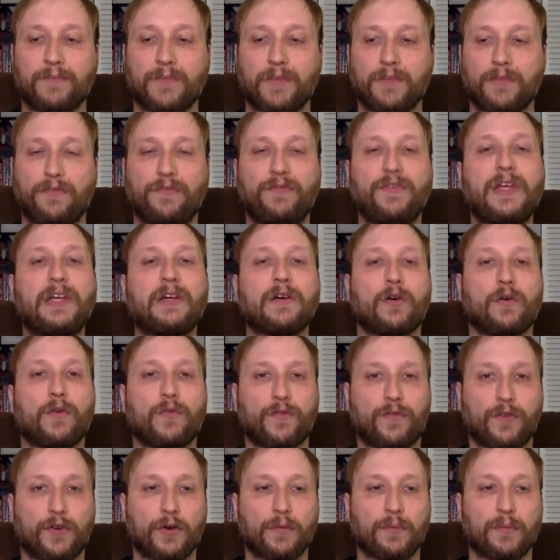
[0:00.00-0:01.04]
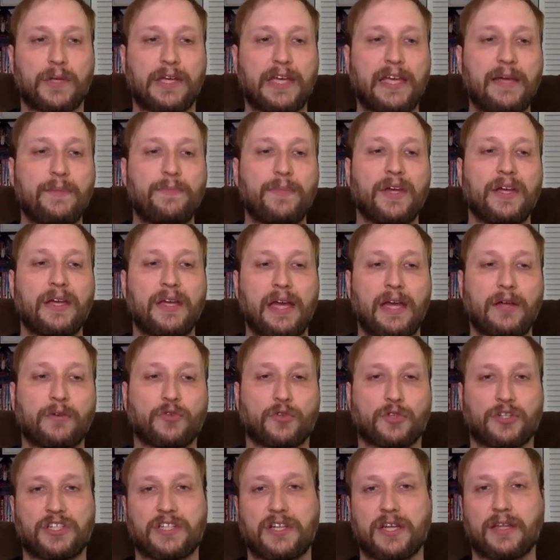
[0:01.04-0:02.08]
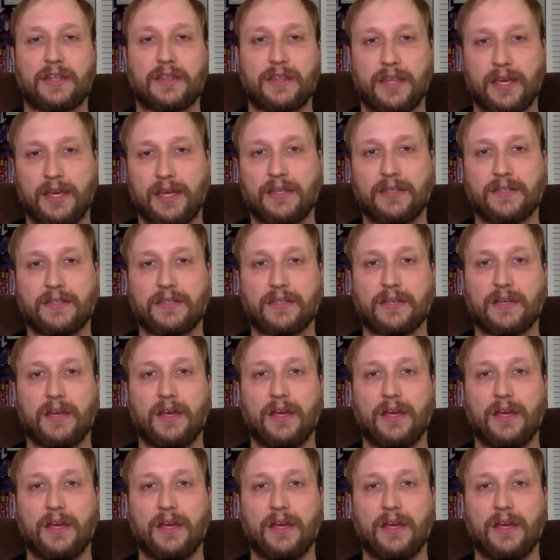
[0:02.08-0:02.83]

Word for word: feel for keeping interesting things